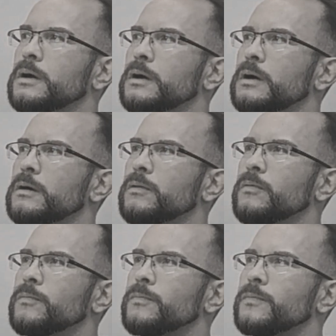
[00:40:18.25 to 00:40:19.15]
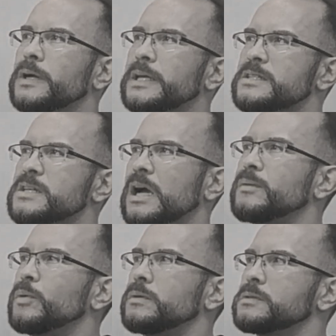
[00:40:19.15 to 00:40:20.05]
of, I guess,
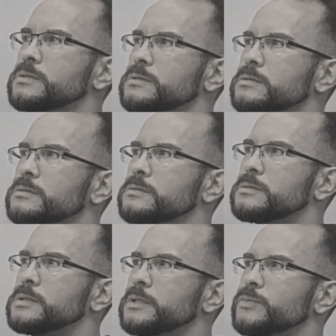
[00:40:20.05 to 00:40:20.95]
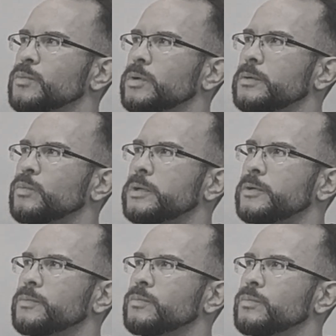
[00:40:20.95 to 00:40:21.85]
eyeballs is what
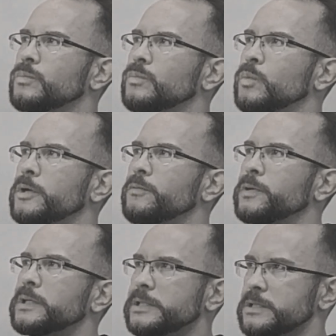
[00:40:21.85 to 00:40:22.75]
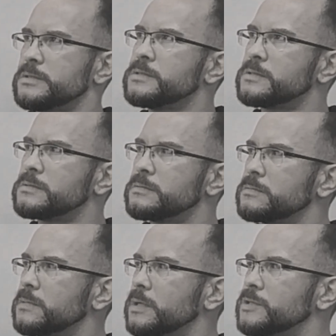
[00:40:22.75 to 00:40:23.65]
it really is,
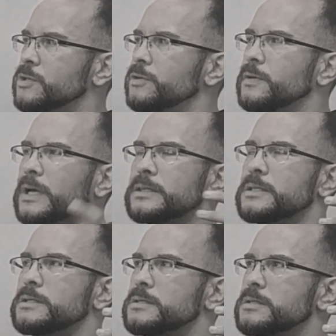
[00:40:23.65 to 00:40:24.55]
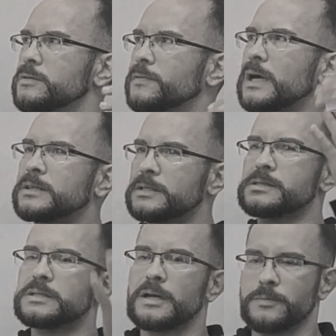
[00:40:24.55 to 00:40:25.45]
right? So you've got this
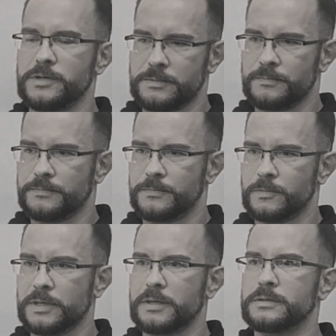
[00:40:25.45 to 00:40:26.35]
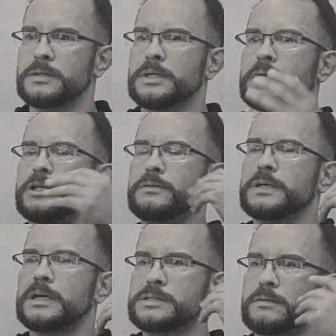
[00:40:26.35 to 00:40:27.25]
celebrity, okay? You've
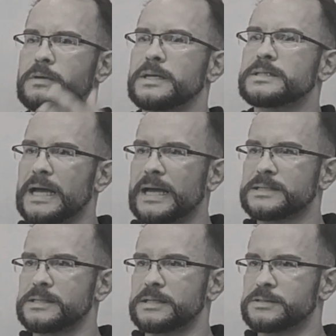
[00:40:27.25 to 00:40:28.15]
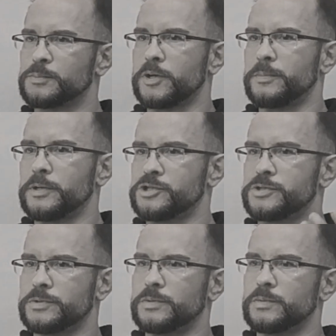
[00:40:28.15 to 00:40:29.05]
got direct access pretty much
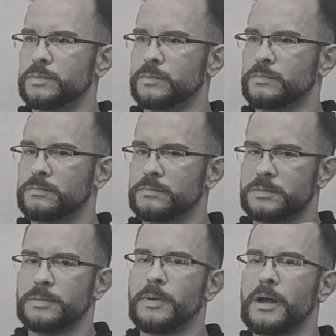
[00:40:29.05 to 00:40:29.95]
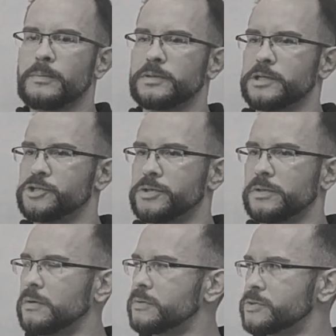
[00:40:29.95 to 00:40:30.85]
to the population at
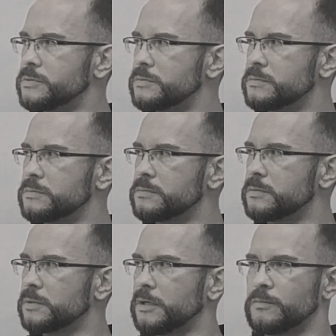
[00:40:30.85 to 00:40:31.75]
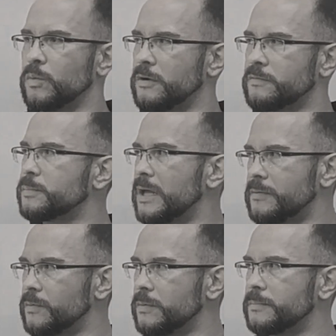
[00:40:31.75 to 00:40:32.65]
large, okay? Whatever
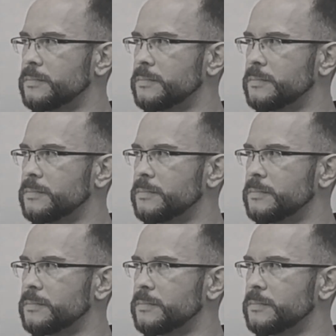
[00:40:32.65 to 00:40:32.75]
platform.